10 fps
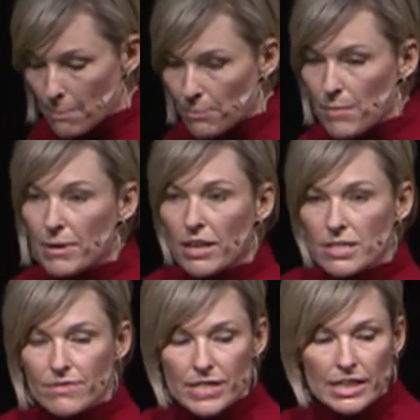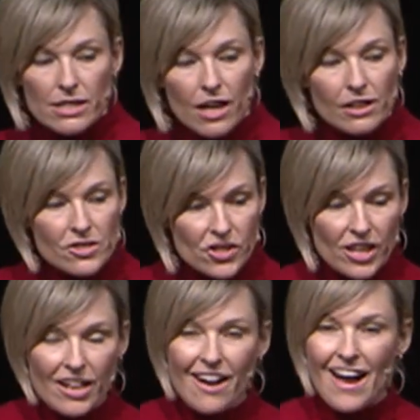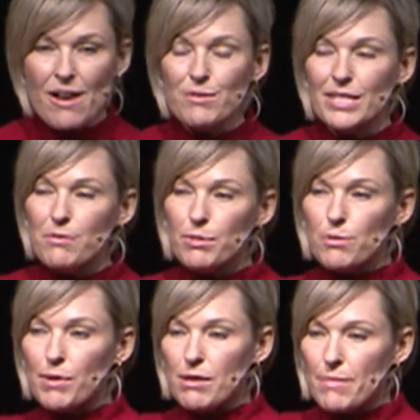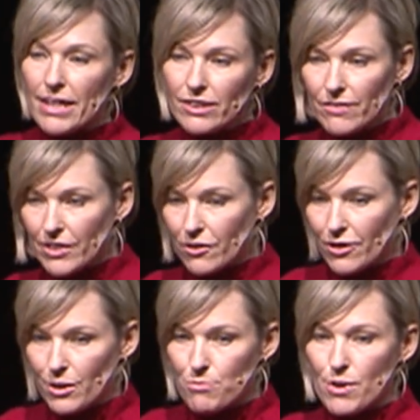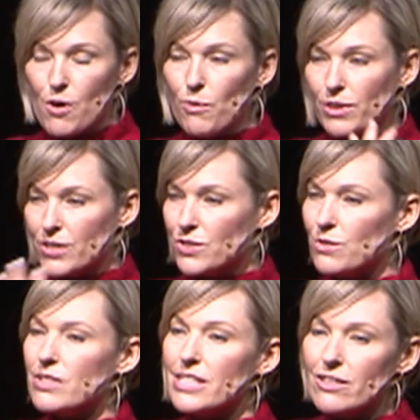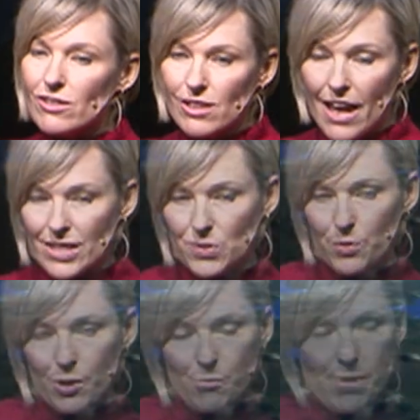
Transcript: But because of technology, I was able to be in my living room with the students in their classroom.